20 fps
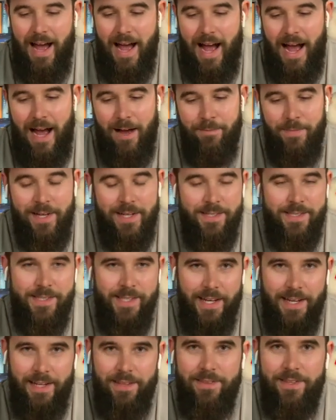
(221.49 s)
I'm not
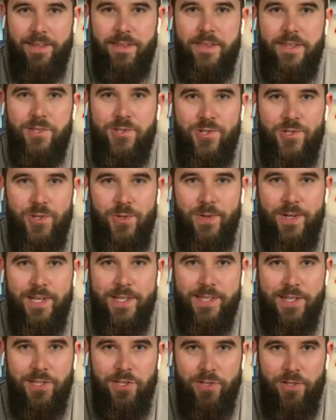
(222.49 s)
saying that this shoe
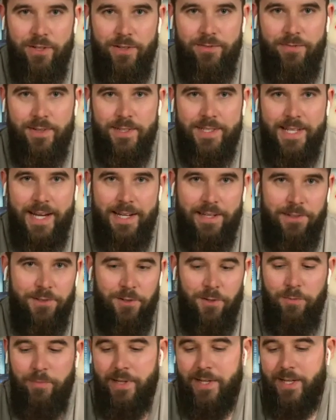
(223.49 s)
isn't good for
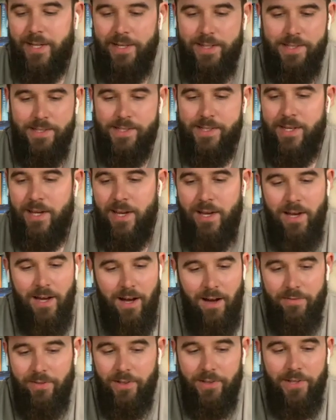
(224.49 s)
technical because
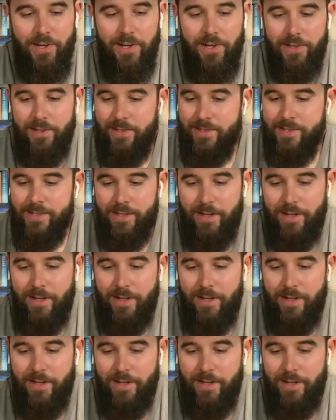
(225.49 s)
of the lugs.